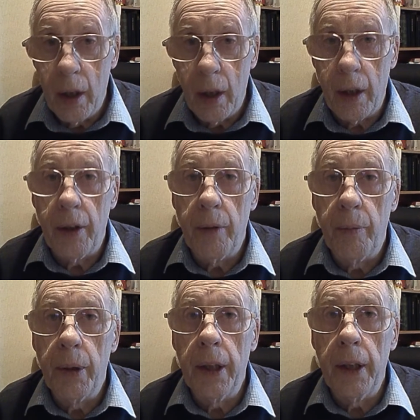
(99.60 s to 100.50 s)
At the
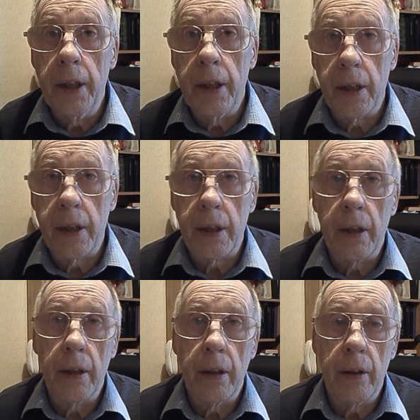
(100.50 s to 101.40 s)
beginnings
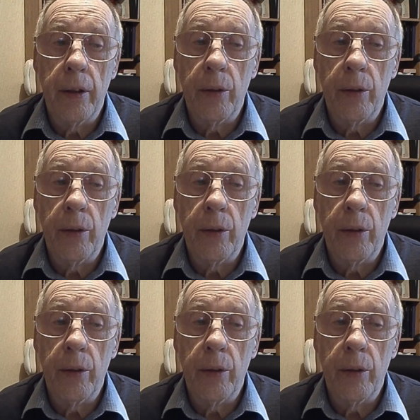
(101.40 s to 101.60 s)
there